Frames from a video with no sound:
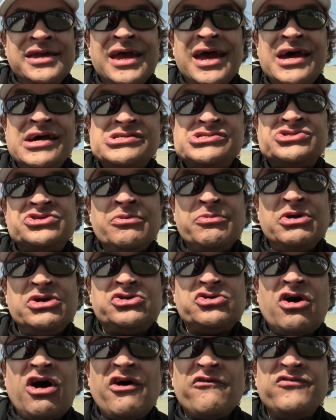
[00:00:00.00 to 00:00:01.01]
Yes, there'll be
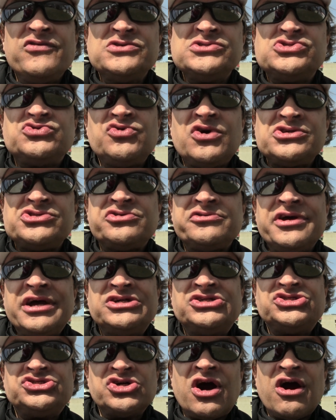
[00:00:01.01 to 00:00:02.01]
dolphins dressed
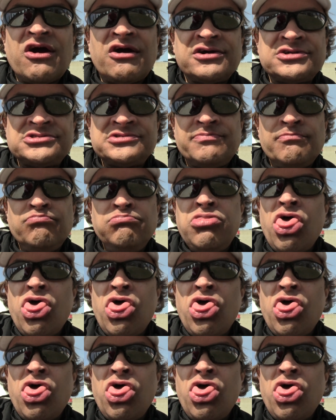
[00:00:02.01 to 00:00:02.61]
like sharks.